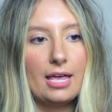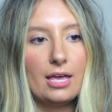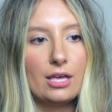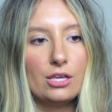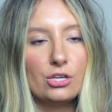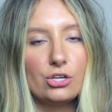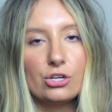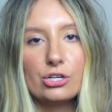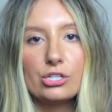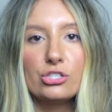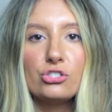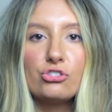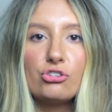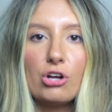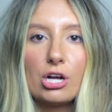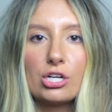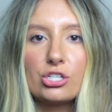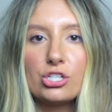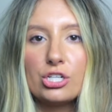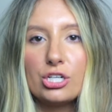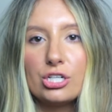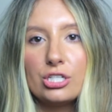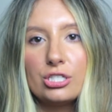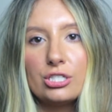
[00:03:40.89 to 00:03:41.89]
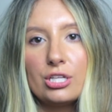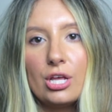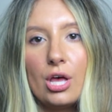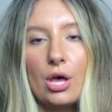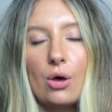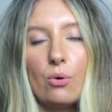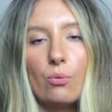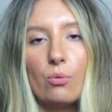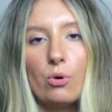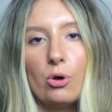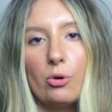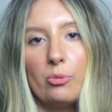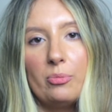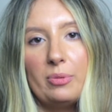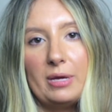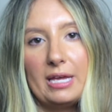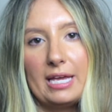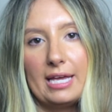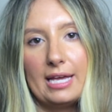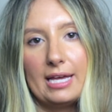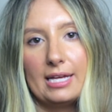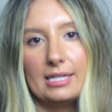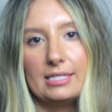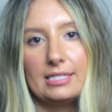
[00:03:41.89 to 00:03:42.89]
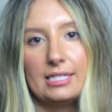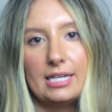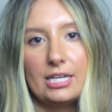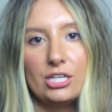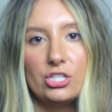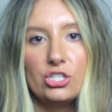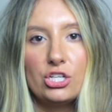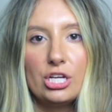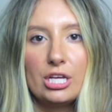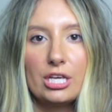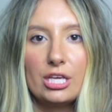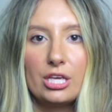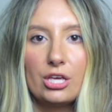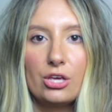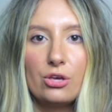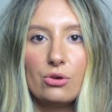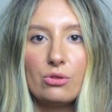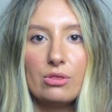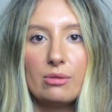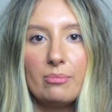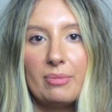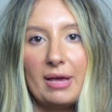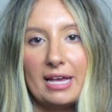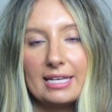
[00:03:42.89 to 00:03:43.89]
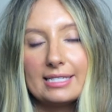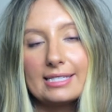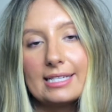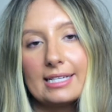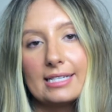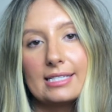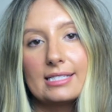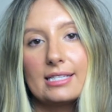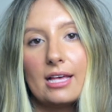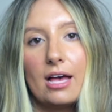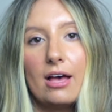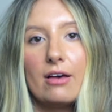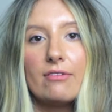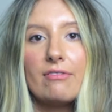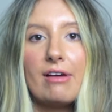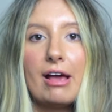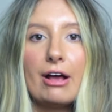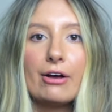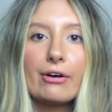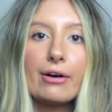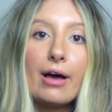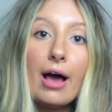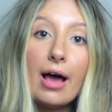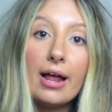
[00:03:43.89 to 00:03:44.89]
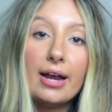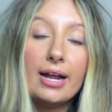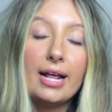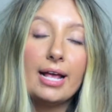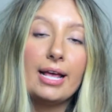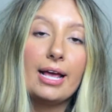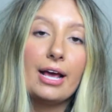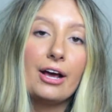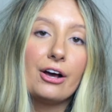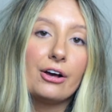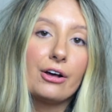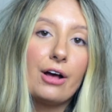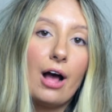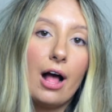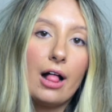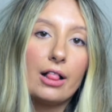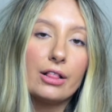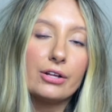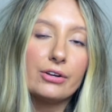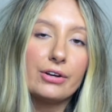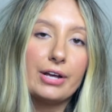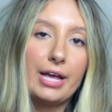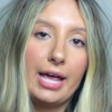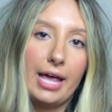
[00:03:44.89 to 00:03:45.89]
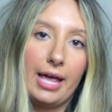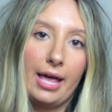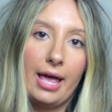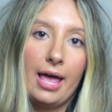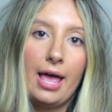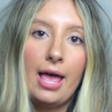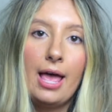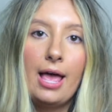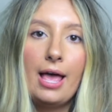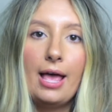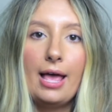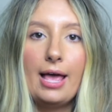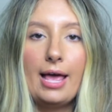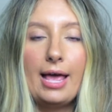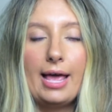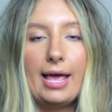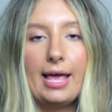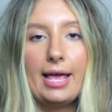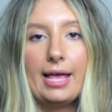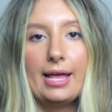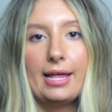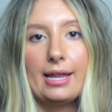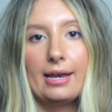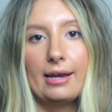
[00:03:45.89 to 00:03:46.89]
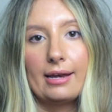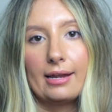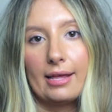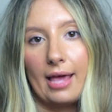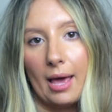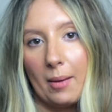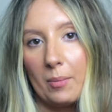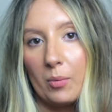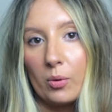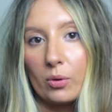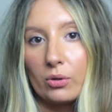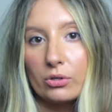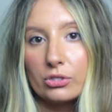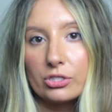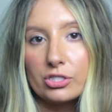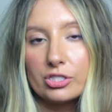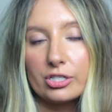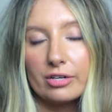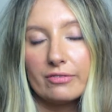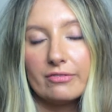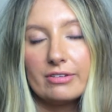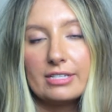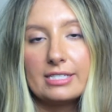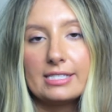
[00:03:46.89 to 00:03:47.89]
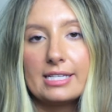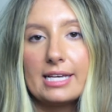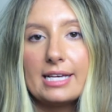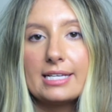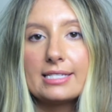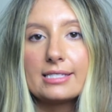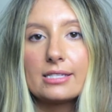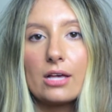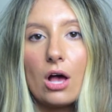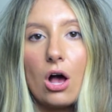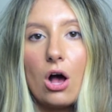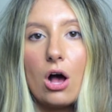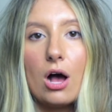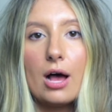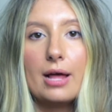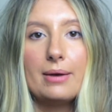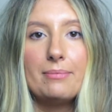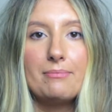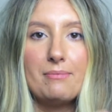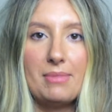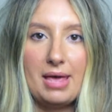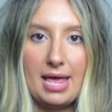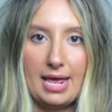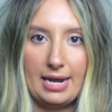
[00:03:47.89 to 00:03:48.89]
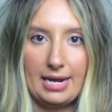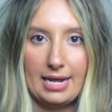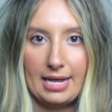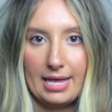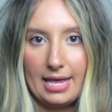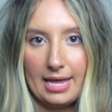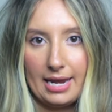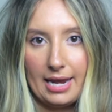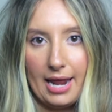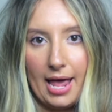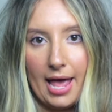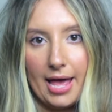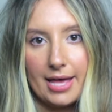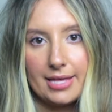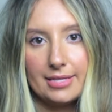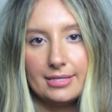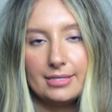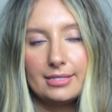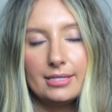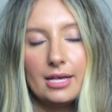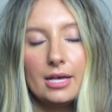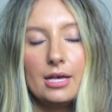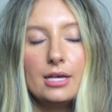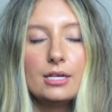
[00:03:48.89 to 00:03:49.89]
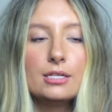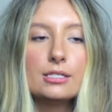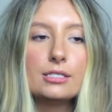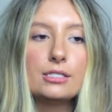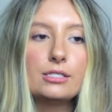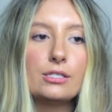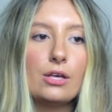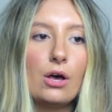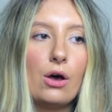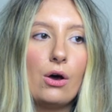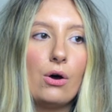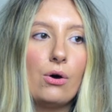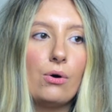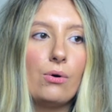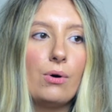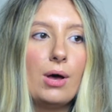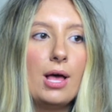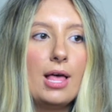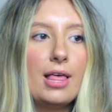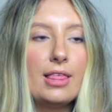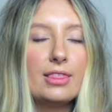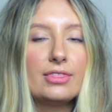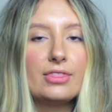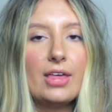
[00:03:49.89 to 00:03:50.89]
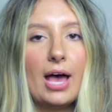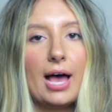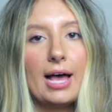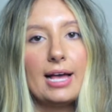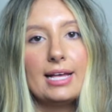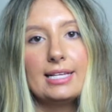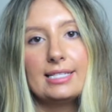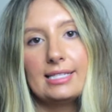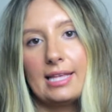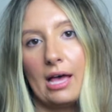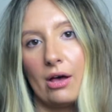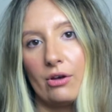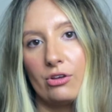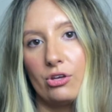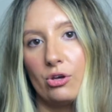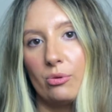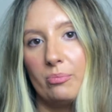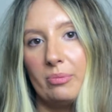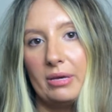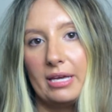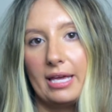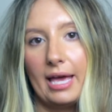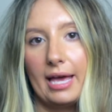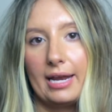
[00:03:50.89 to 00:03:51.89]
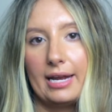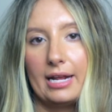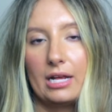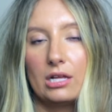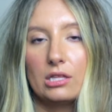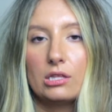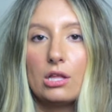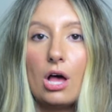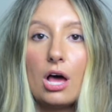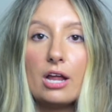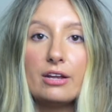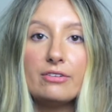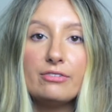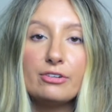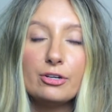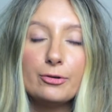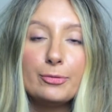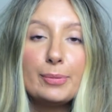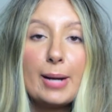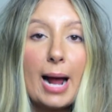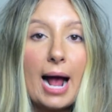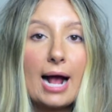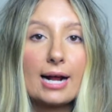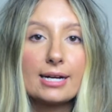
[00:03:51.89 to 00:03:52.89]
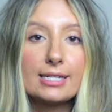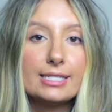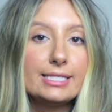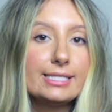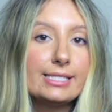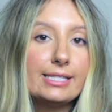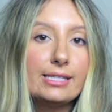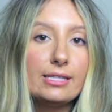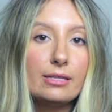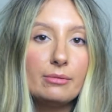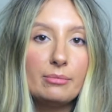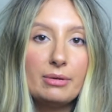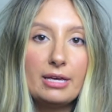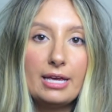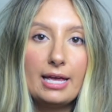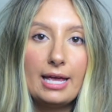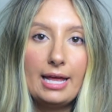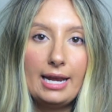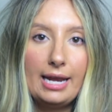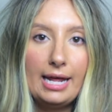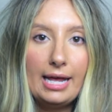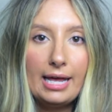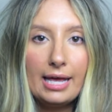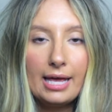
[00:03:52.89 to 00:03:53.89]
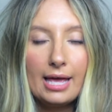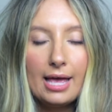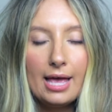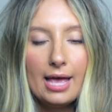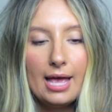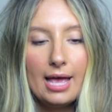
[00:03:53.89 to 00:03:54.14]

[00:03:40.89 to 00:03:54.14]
your instructors will be teaching you the basics of hair cutting, hair coloring, and chemical services on mannequin heads. So that is how you'll be getting a lot of your practice in the beginning,